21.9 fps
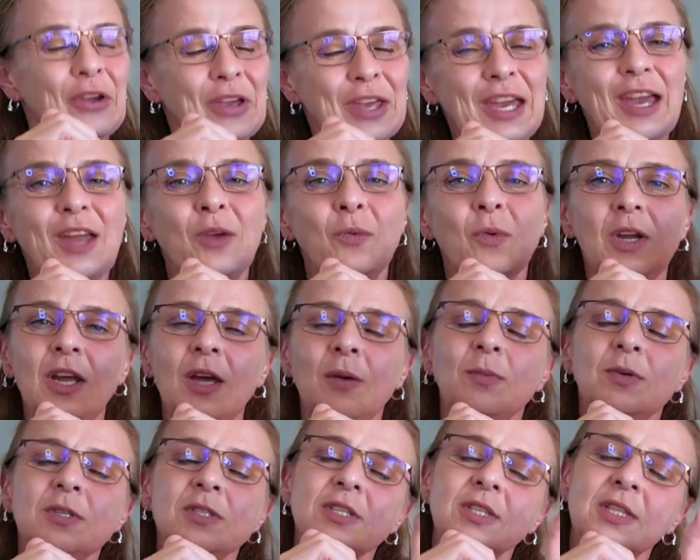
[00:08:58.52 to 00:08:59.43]
Okay, and what
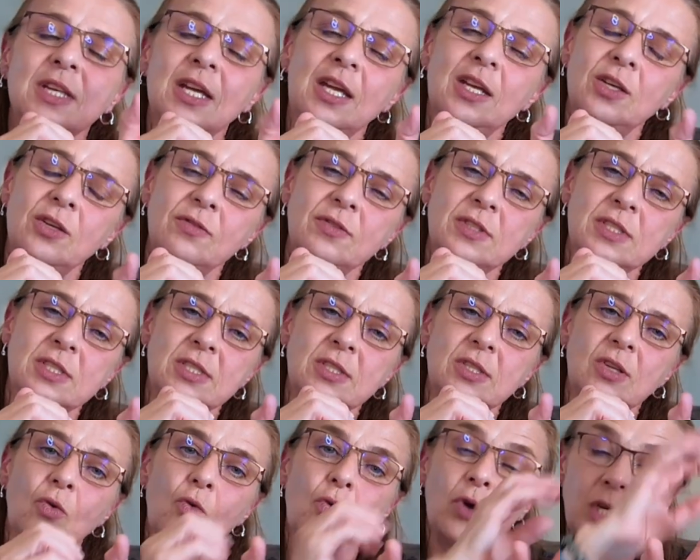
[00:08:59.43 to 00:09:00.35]
happens at the end of the
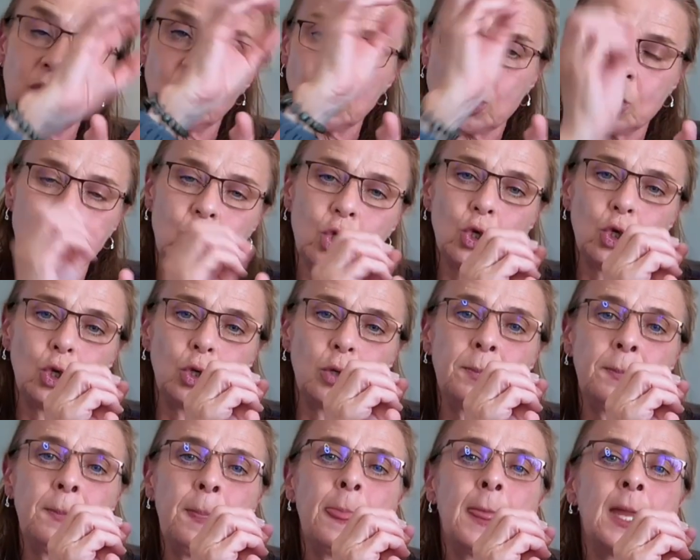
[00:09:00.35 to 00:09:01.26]
storage
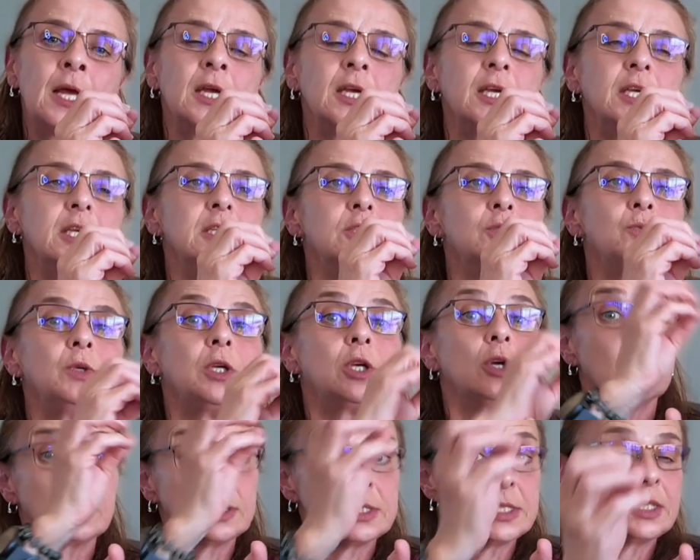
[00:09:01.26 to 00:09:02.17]
term is
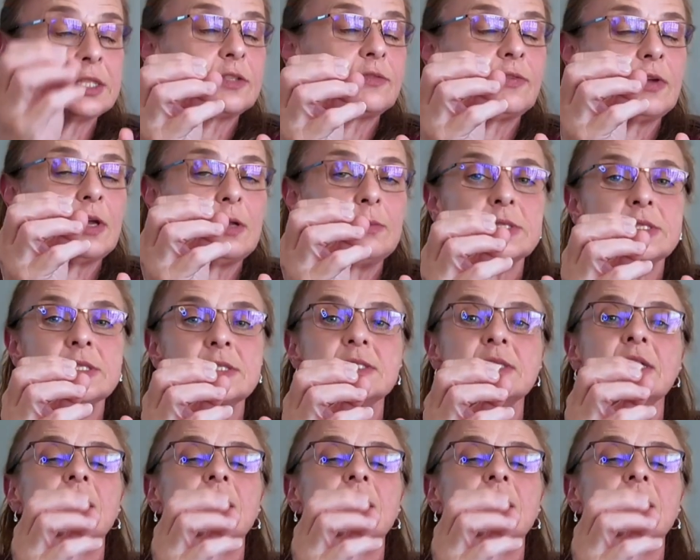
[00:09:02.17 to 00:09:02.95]
we contact the families